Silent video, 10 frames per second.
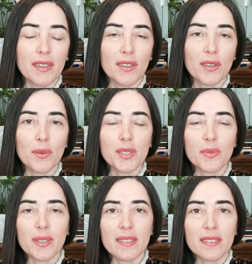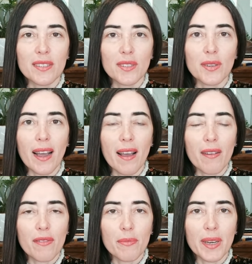I don't know which one you have,
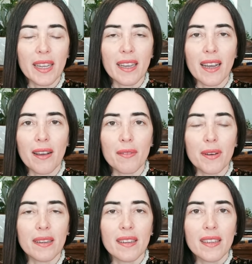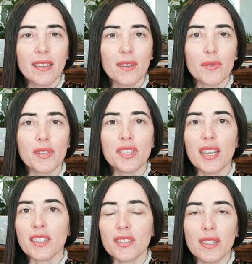but I have a
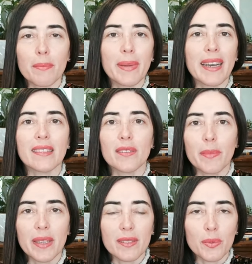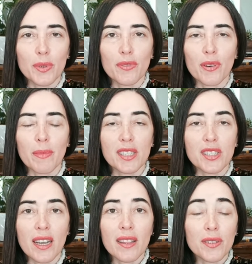rejection, abandonment wound from my
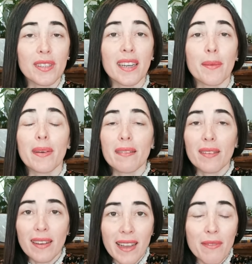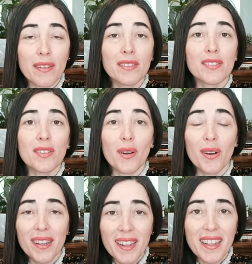childhood that I'm ever so
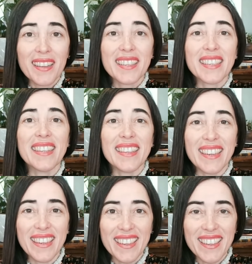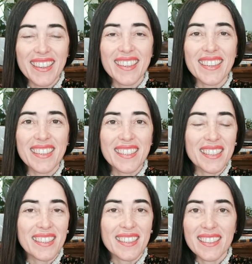healing.
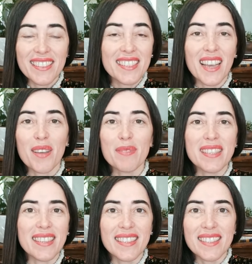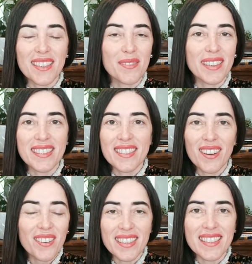Each time is easier, but it's
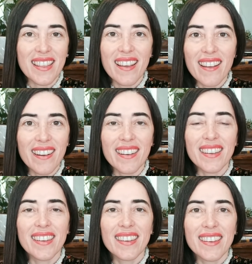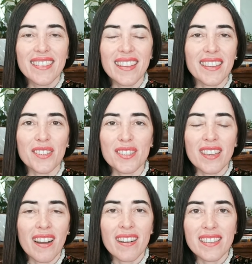always there, like your
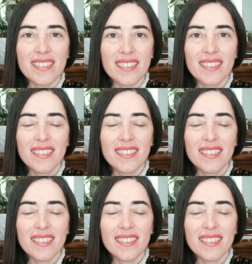scars.